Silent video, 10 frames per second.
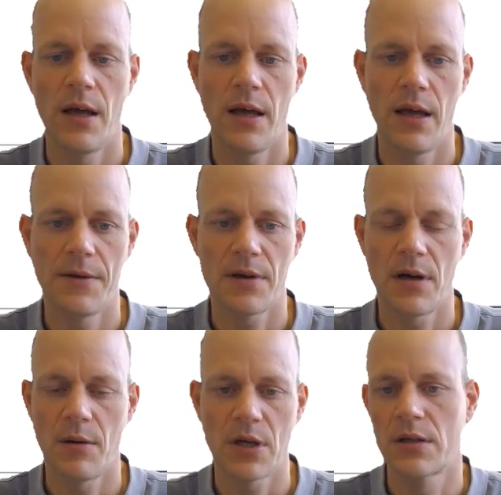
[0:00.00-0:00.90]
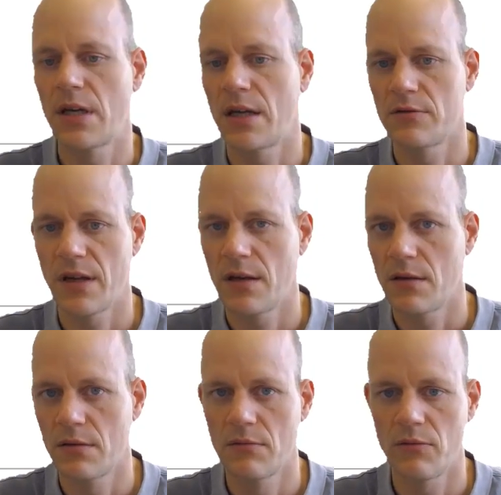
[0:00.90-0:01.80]
and can
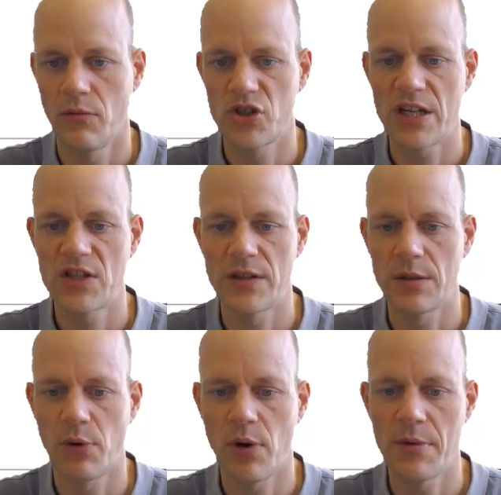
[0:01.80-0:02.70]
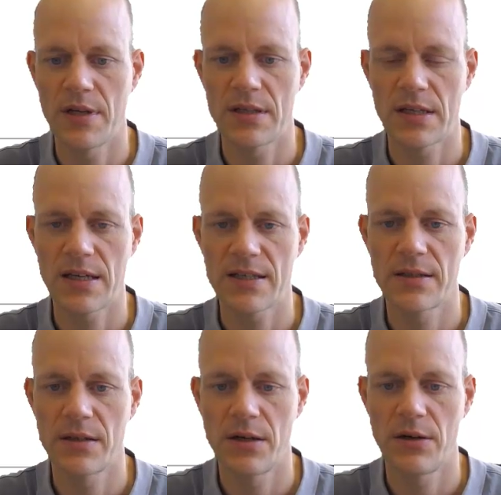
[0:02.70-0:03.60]
then change the deployment in the
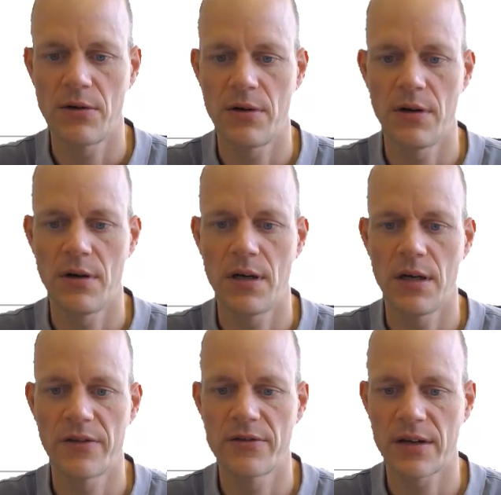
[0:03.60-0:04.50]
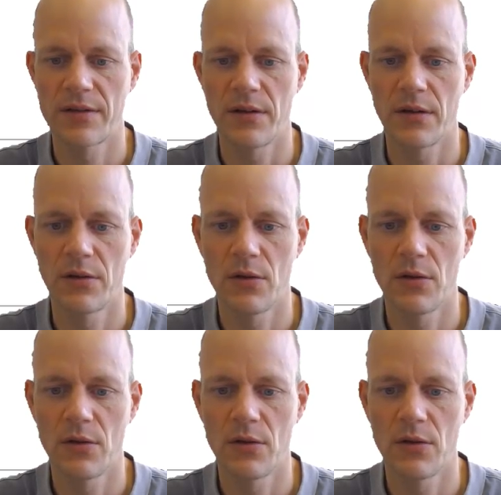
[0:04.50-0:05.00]
cluster or instruct the